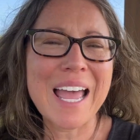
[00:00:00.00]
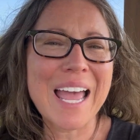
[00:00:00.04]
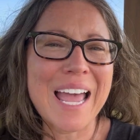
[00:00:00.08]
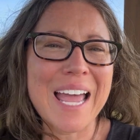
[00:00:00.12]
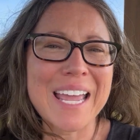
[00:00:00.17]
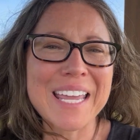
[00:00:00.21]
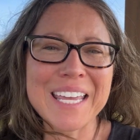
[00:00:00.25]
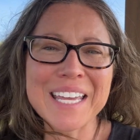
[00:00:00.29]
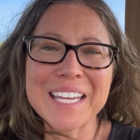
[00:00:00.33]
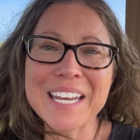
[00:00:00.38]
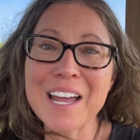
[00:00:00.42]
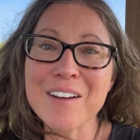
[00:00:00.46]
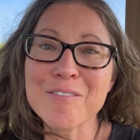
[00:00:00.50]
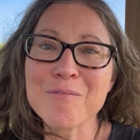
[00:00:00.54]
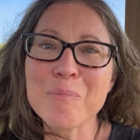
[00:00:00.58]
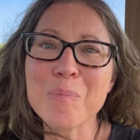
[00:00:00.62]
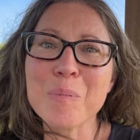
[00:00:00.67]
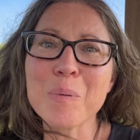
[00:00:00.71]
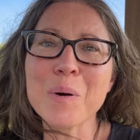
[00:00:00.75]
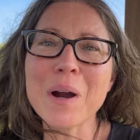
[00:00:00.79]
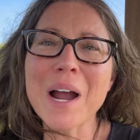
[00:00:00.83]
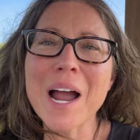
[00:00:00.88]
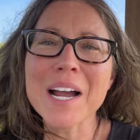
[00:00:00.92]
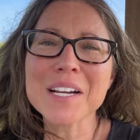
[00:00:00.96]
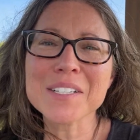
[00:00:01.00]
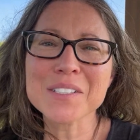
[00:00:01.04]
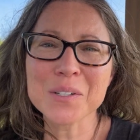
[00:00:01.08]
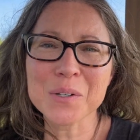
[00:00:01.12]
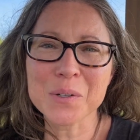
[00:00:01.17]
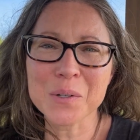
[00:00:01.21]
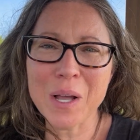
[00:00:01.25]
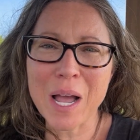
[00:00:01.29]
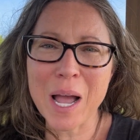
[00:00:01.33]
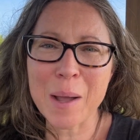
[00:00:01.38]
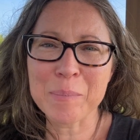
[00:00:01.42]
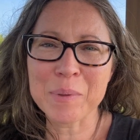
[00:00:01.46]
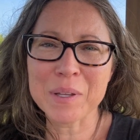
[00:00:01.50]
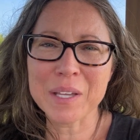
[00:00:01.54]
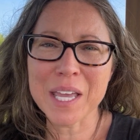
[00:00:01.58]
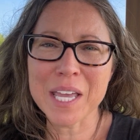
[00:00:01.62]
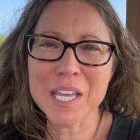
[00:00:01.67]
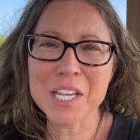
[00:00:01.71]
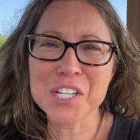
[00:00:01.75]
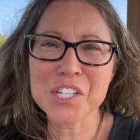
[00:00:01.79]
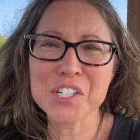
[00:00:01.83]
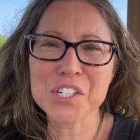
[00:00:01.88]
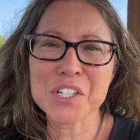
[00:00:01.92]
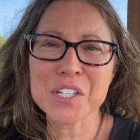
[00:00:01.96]
and can have practical
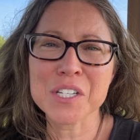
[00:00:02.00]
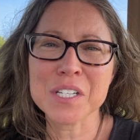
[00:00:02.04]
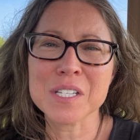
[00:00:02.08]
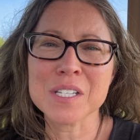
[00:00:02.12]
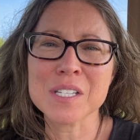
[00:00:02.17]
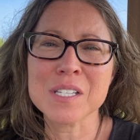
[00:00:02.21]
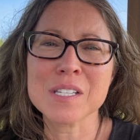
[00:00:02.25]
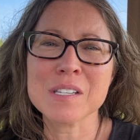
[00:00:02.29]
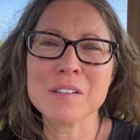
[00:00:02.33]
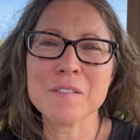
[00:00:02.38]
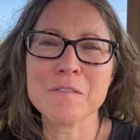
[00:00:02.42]
applications